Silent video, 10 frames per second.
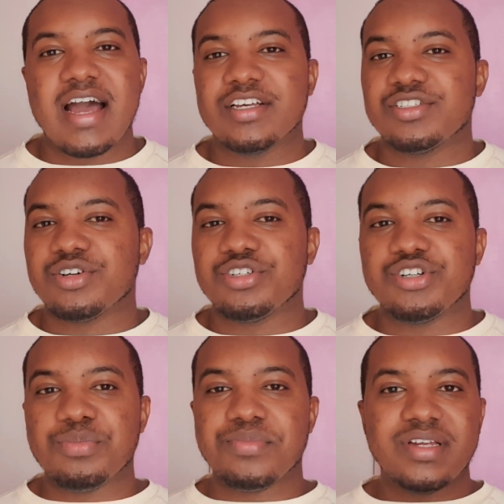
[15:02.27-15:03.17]

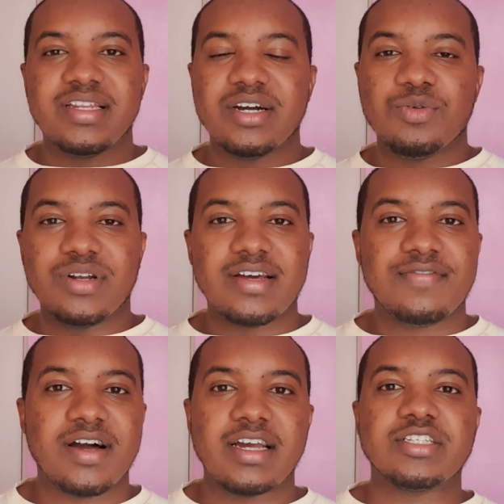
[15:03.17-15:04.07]
social media will
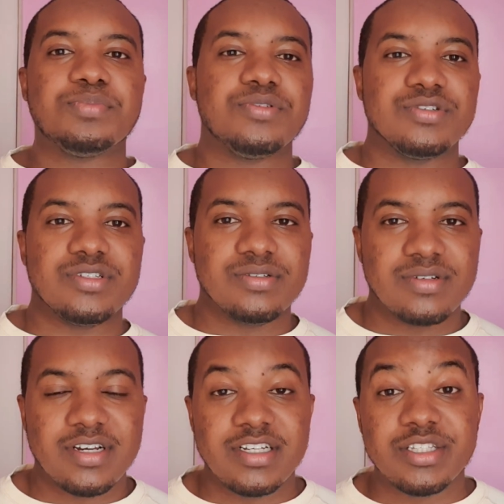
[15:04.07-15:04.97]
never expose you.
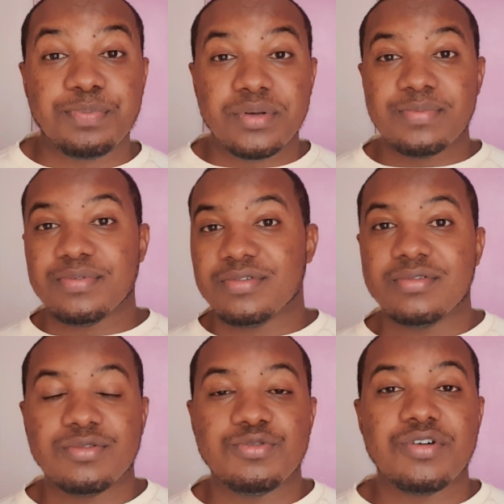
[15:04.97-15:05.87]
It's people
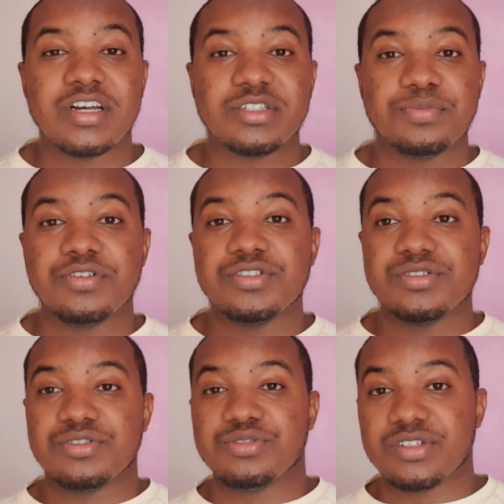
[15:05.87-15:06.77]
who expose you
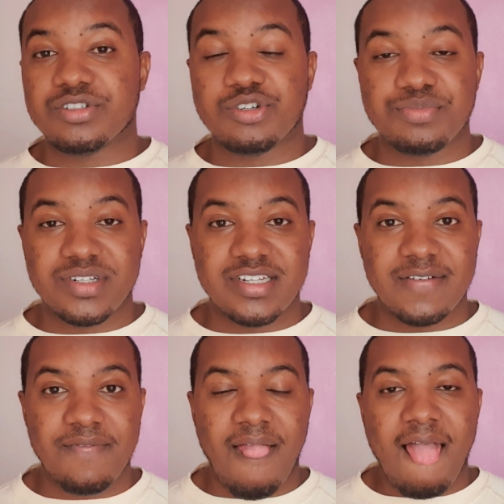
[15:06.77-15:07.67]
to social media,
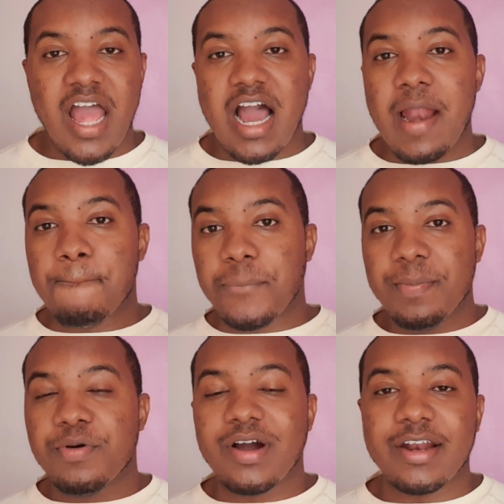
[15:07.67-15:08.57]
and
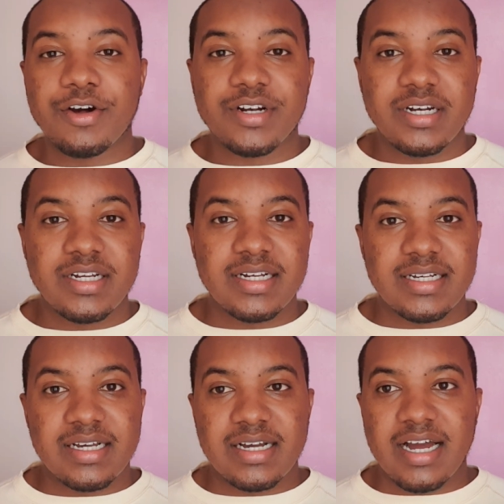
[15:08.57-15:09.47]
people
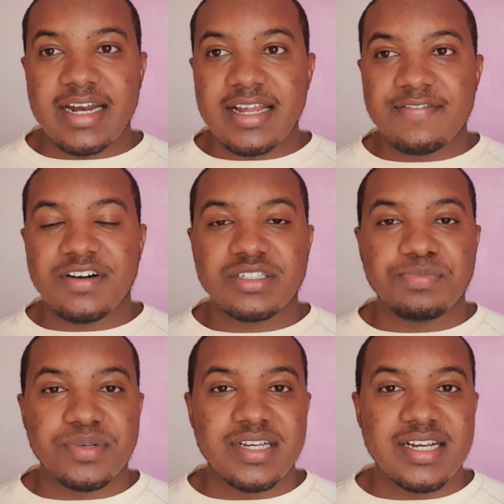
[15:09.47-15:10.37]
can never
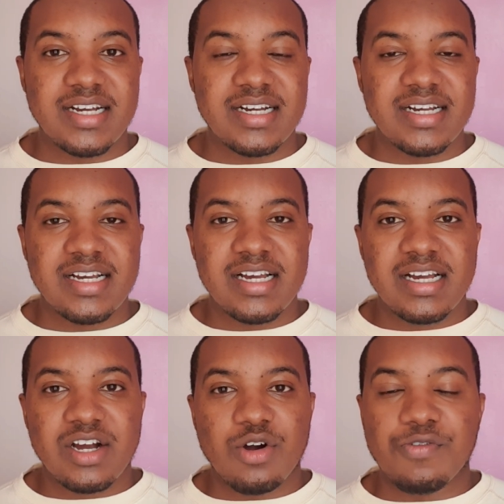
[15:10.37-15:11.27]
speak
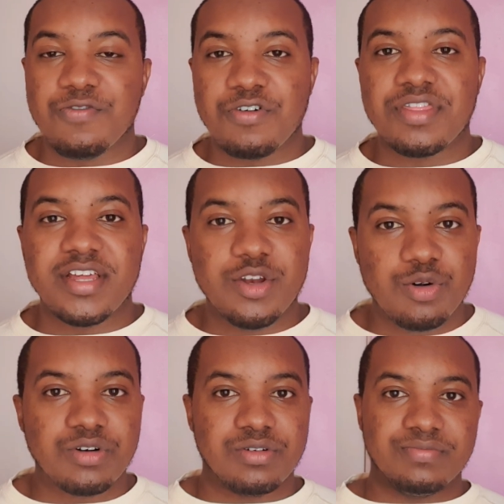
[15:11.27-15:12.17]
of what they
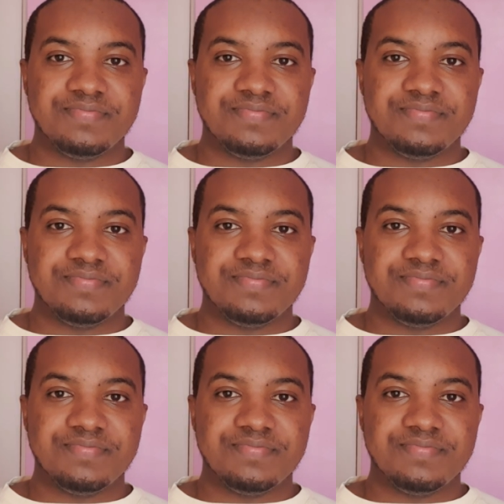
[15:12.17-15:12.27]
don't know.